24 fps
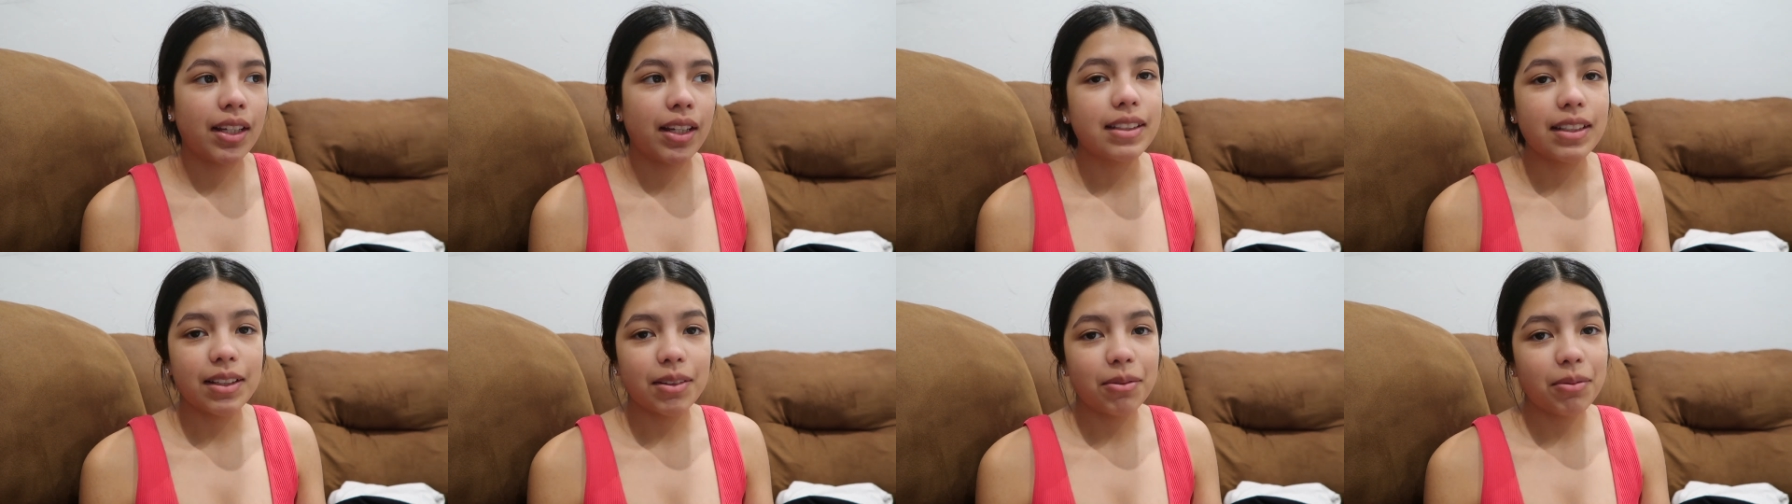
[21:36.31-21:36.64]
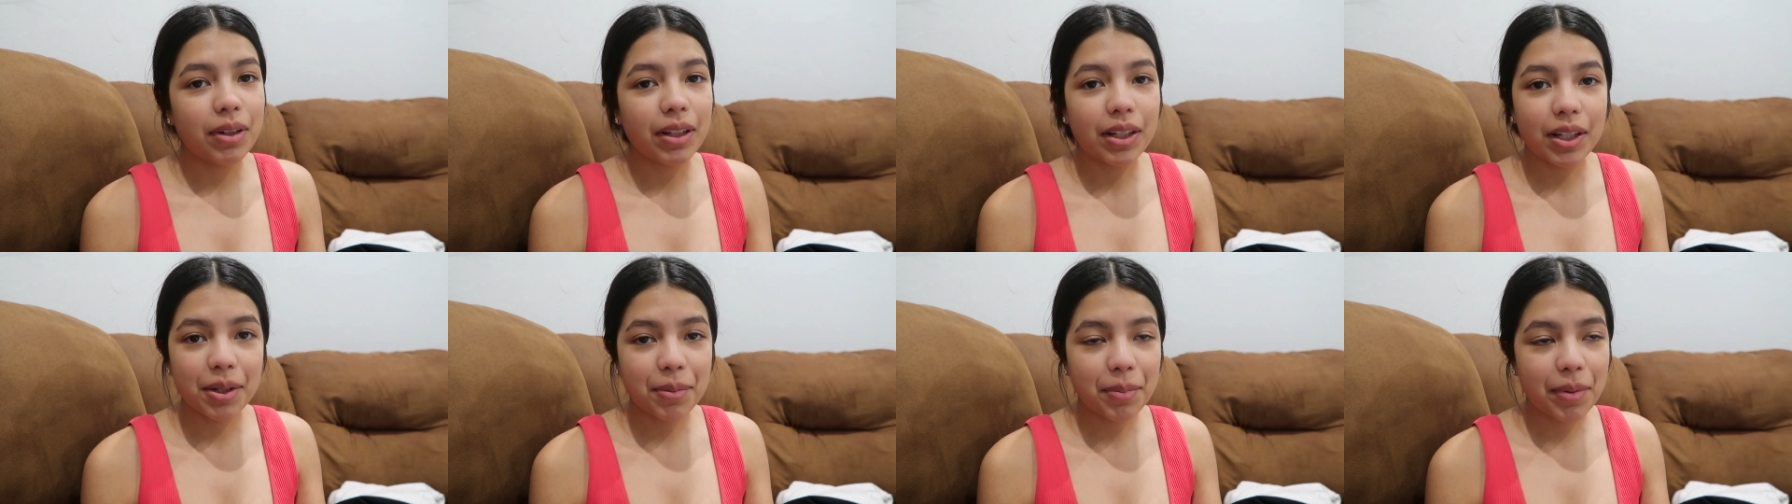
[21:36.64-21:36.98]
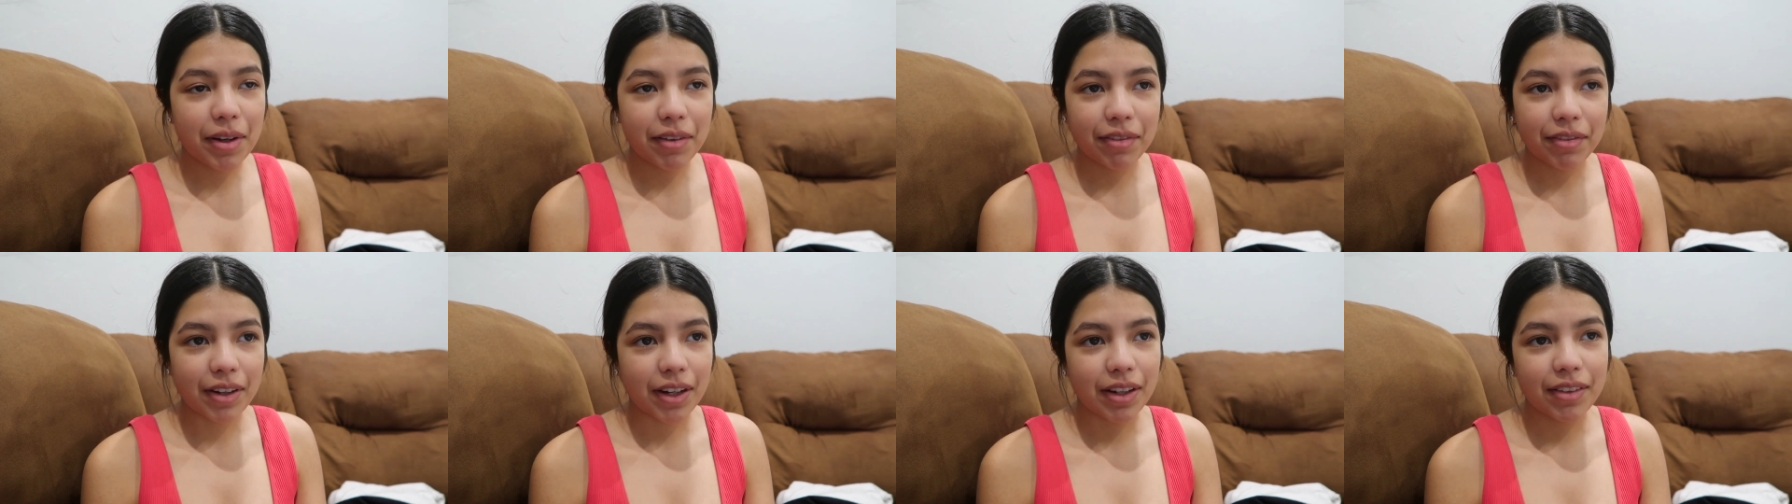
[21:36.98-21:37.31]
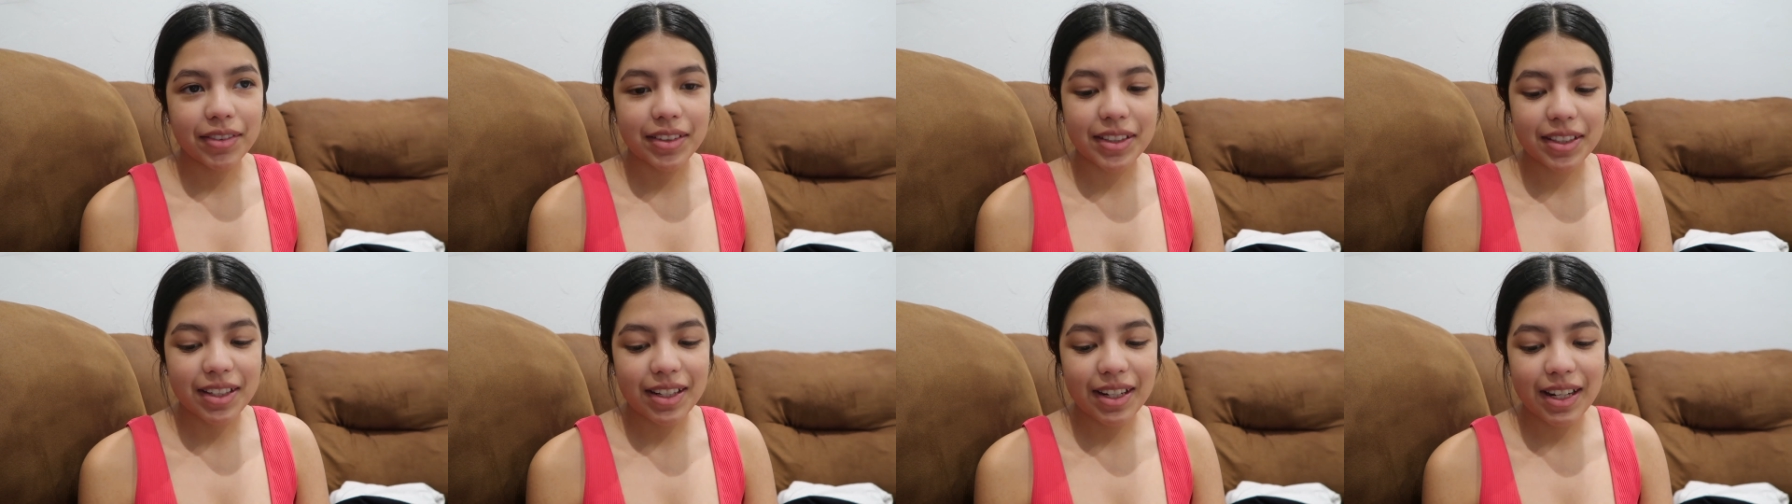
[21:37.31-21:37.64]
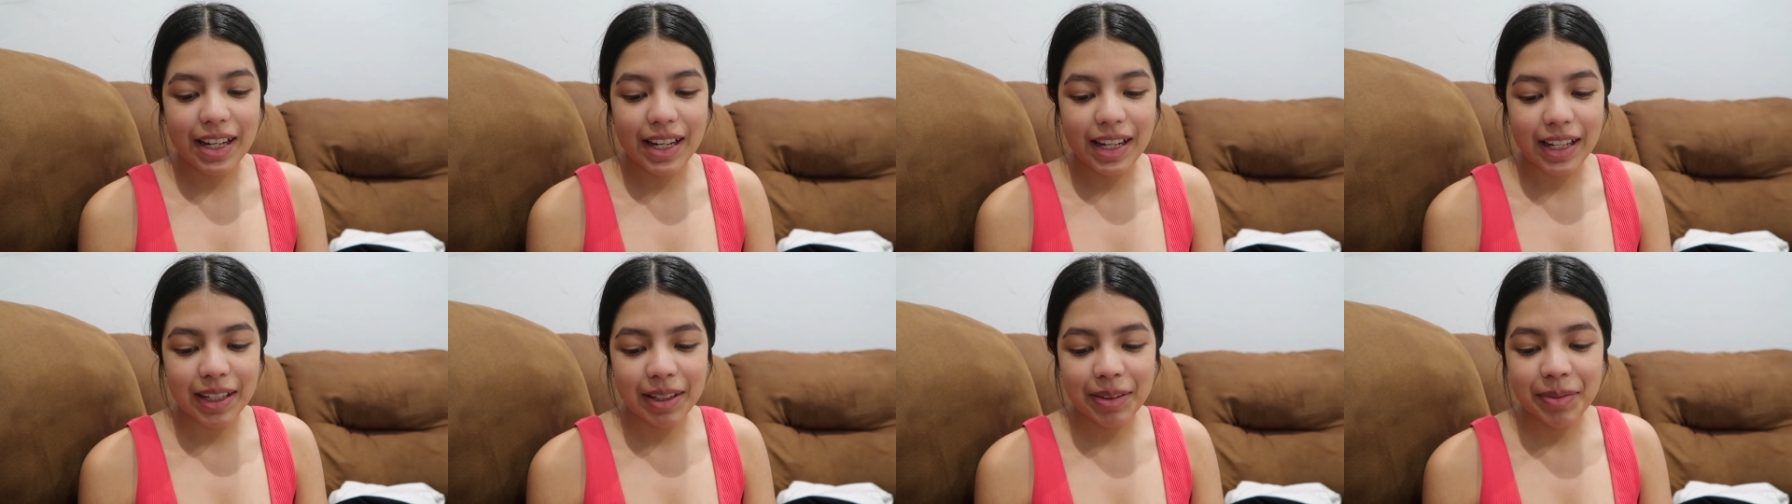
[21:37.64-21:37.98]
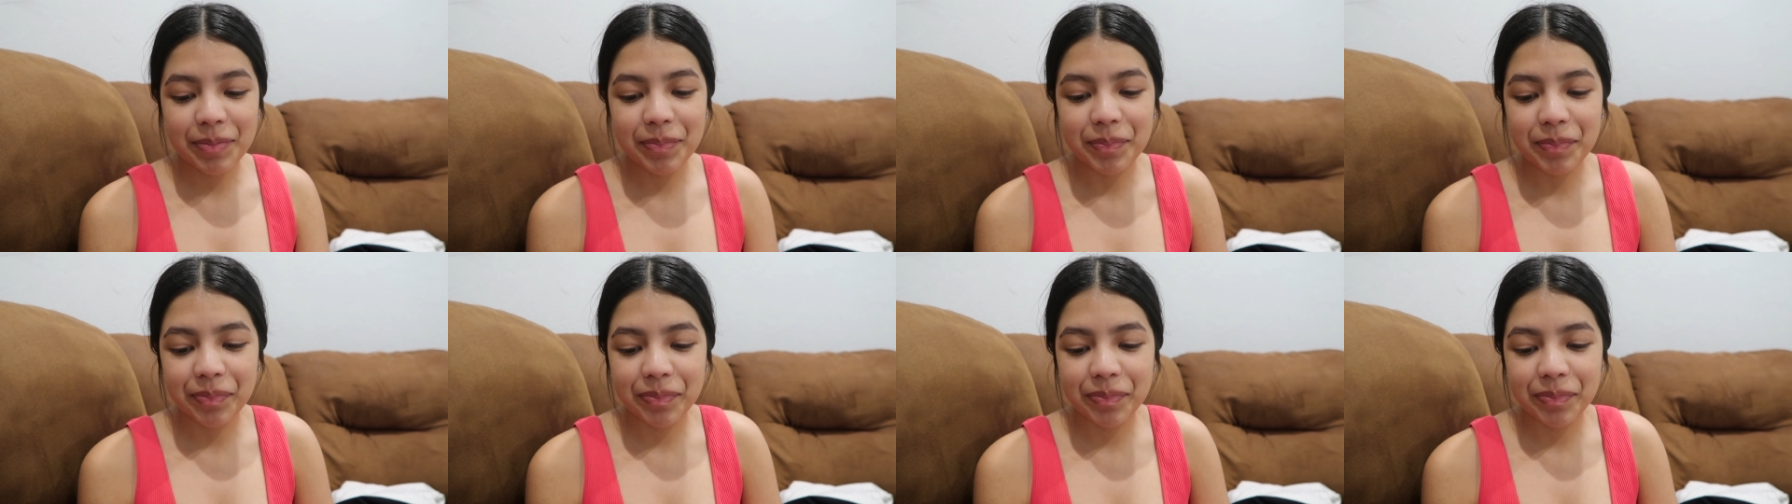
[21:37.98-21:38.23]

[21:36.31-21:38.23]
I didn't wake up at 5 today.